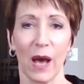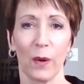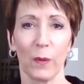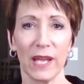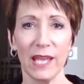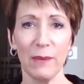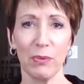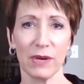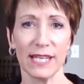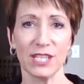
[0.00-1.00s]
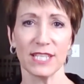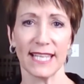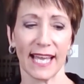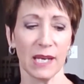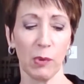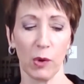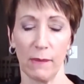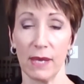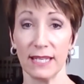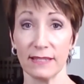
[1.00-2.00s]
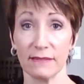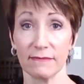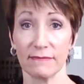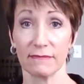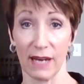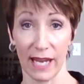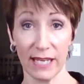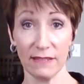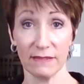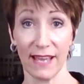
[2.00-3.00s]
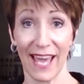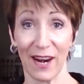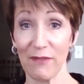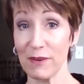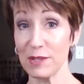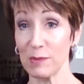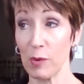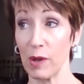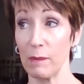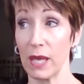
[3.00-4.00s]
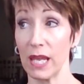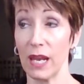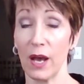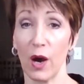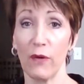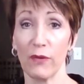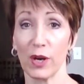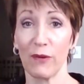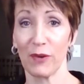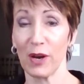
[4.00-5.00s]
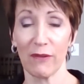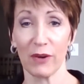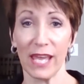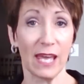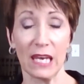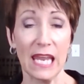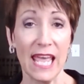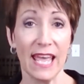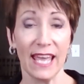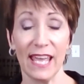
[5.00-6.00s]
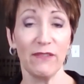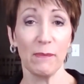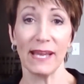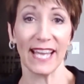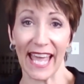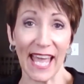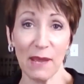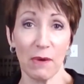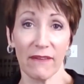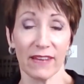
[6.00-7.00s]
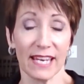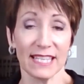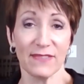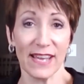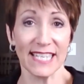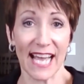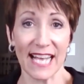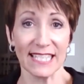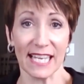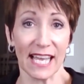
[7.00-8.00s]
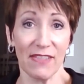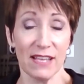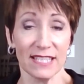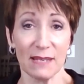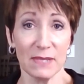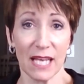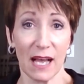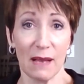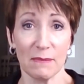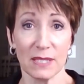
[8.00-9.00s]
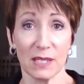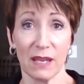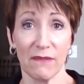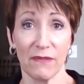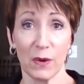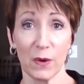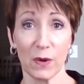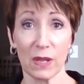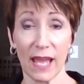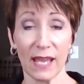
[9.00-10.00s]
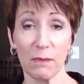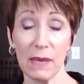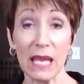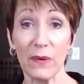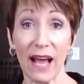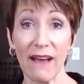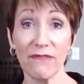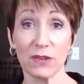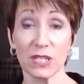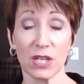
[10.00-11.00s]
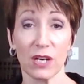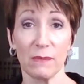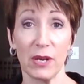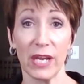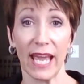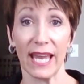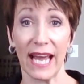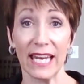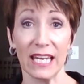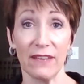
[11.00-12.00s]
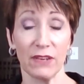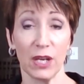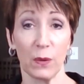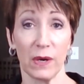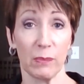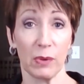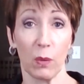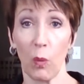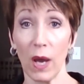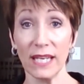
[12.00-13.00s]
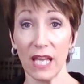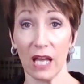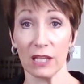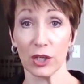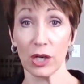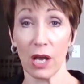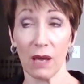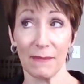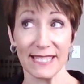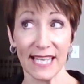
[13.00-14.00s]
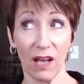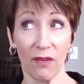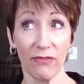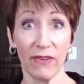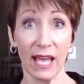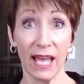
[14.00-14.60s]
We preach second appointment, right? At our first appointment, over and over and over again, even make a game of it. It's fantastic. And then sometimes if you're like me when I first started Mary Kay and I didn't even know where to put one color on myself,